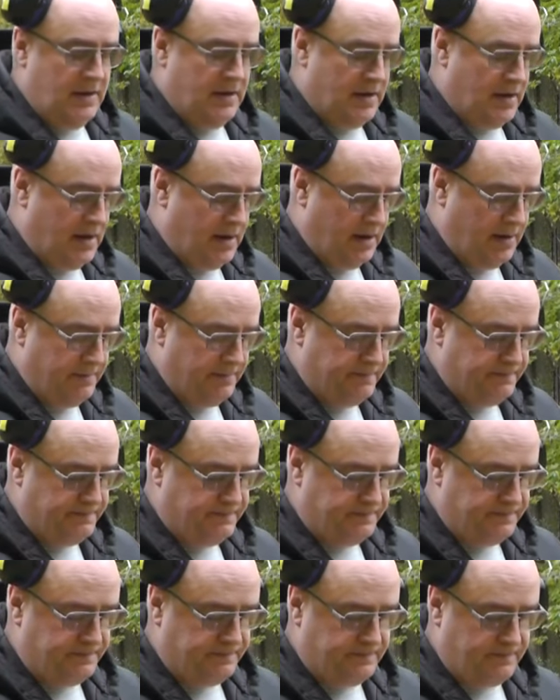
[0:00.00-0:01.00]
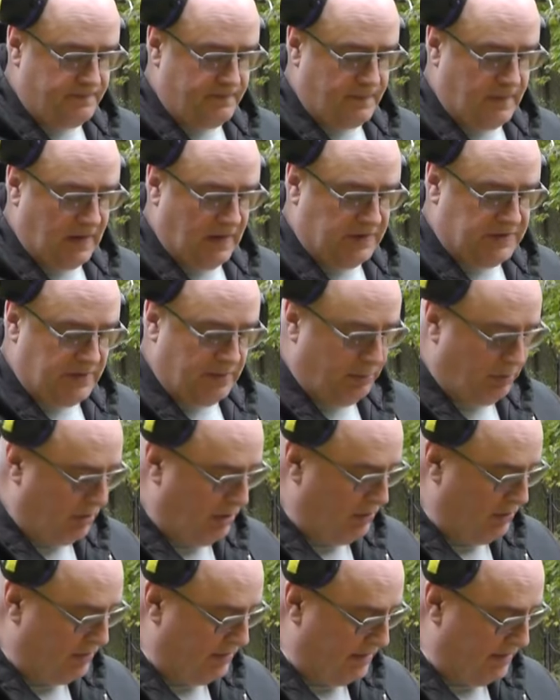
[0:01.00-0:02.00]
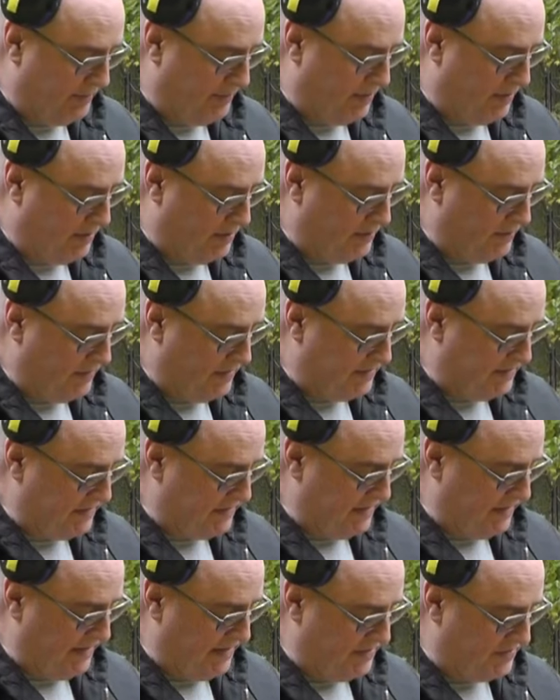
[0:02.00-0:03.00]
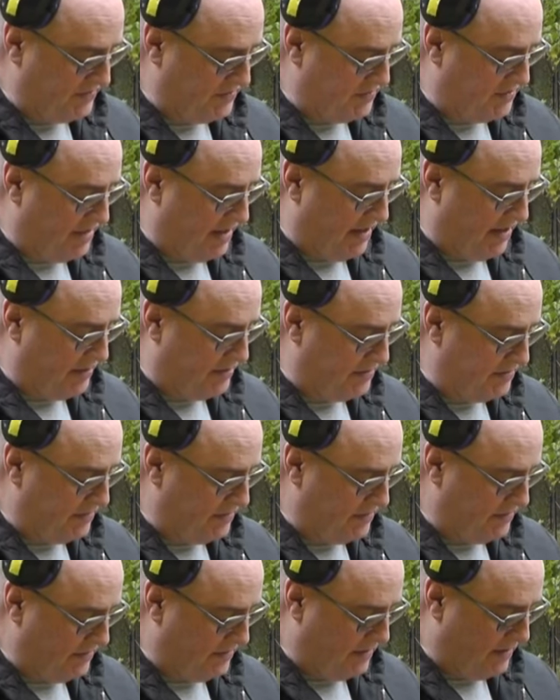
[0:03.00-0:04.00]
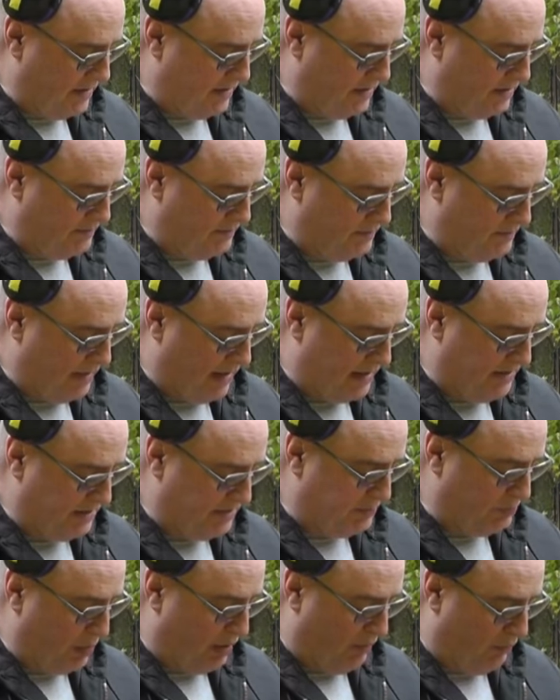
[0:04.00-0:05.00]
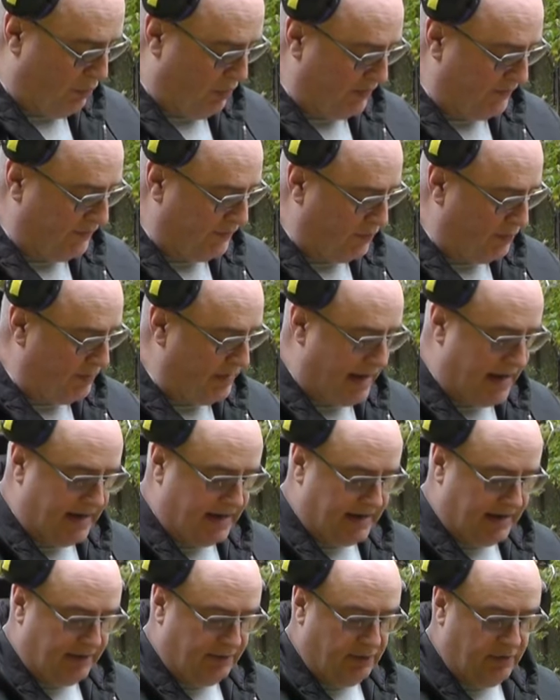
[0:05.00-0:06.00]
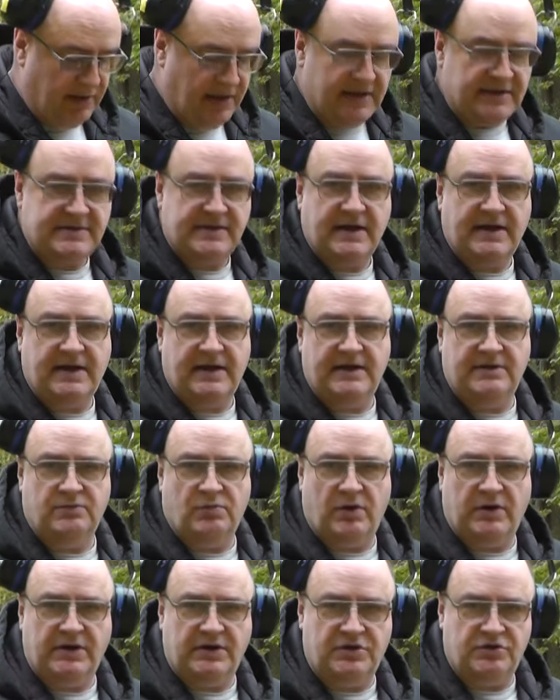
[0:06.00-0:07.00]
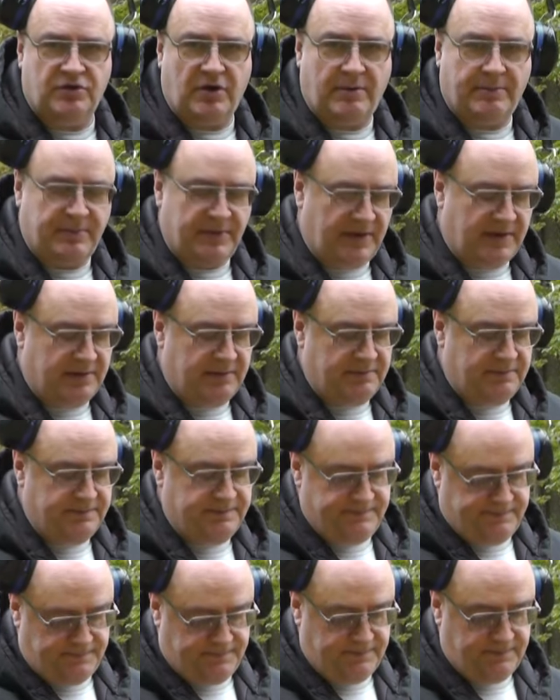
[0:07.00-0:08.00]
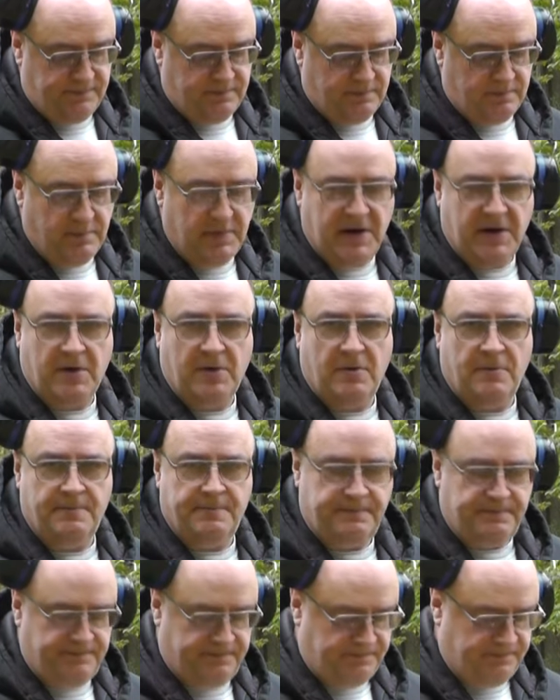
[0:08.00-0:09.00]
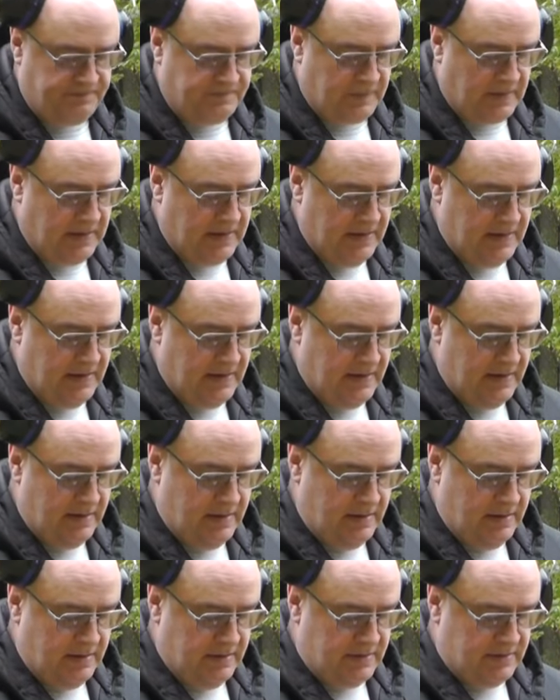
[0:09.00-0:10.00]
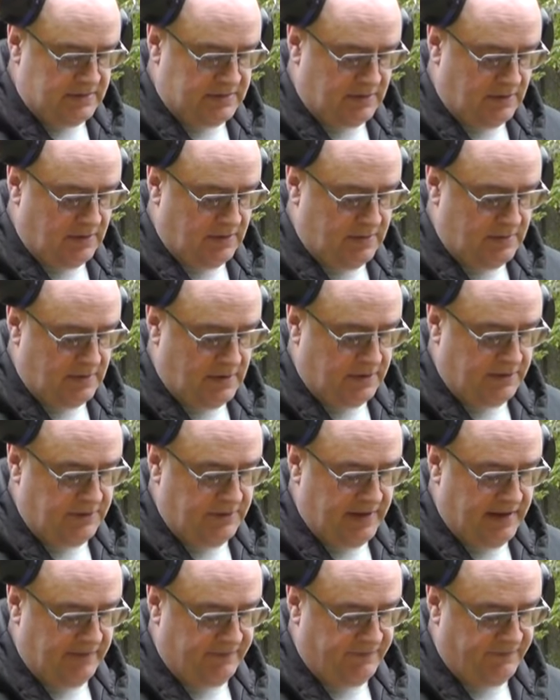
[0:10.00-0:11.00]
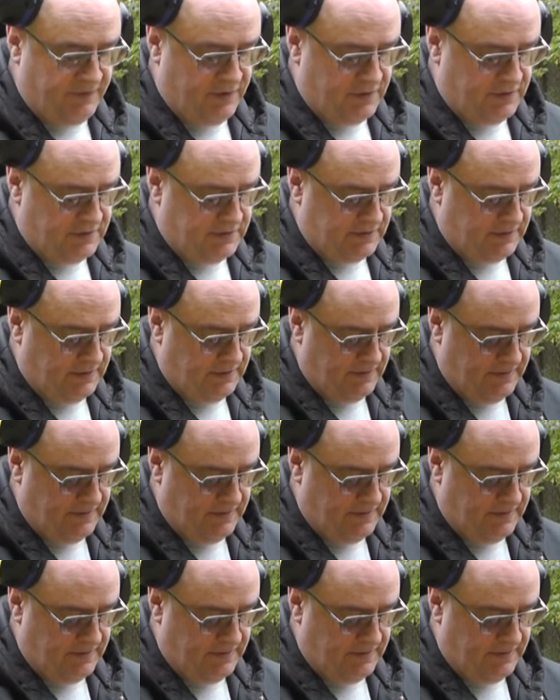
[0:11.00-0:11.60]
Um, so I'm gonna load it up here this is these are stingers um, I just brought one full mag and I realized I needed one to drop in the barrel so I'll do that first